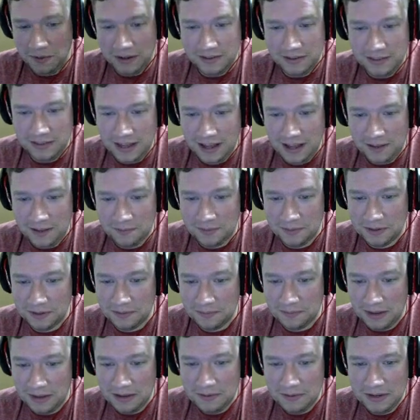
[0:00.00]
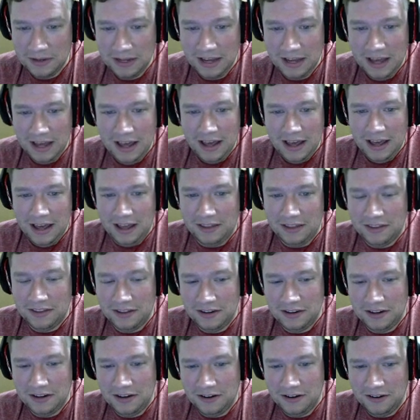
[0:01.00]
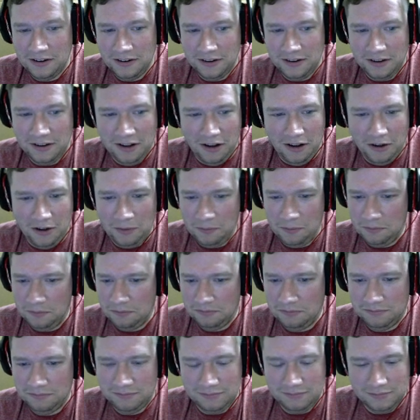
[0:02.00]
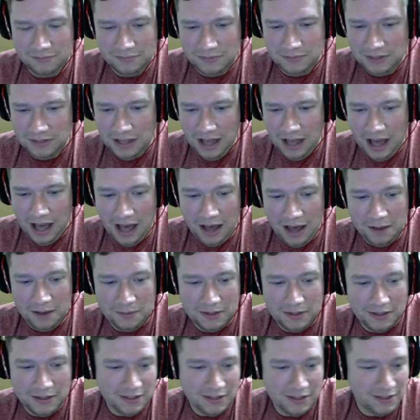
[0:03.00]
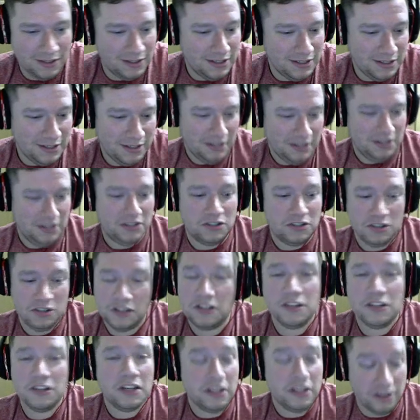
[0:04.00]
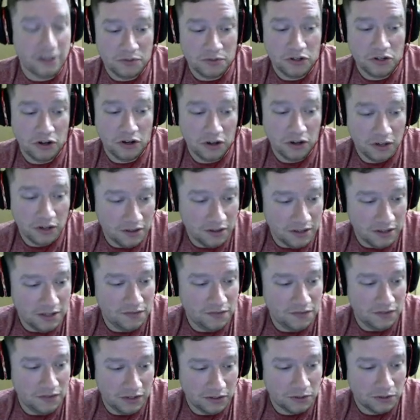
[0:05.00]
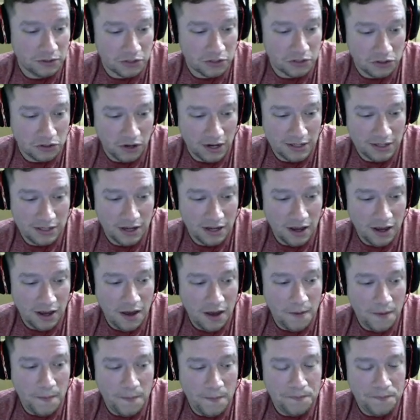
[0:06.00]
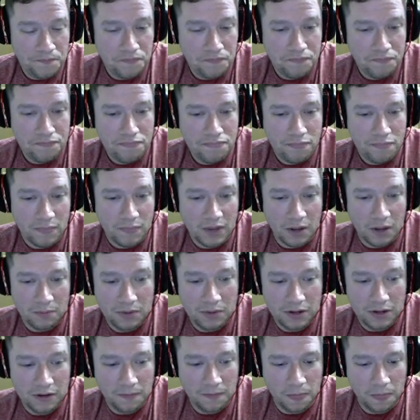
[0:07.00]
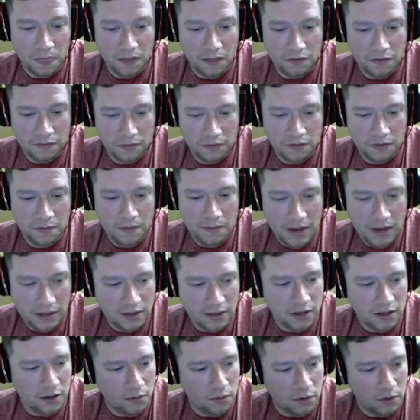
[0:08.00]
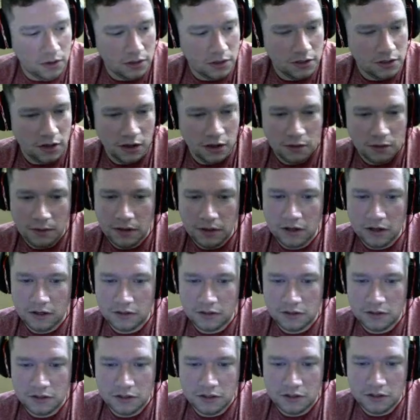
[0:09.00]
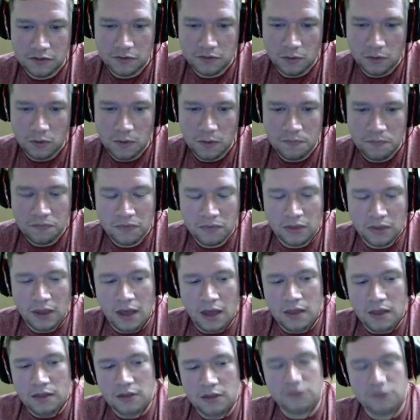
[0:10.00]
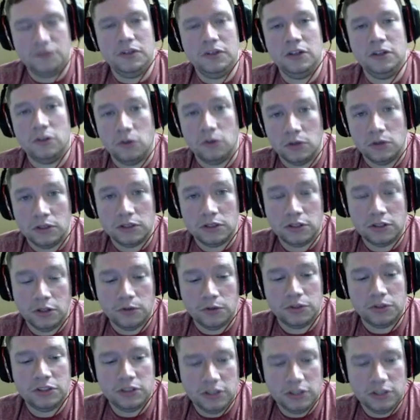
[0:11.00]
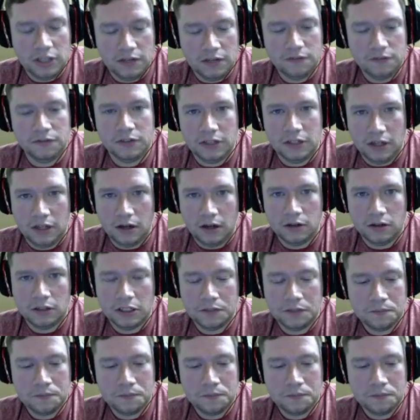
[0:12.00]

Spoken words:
that, but maybe. And then here, oh, I mean, this thing is absurd. This vehicle is crazy. But the main thing I wanted to talk about here, let's get this photo up. This vehicle is so sinfully ugly.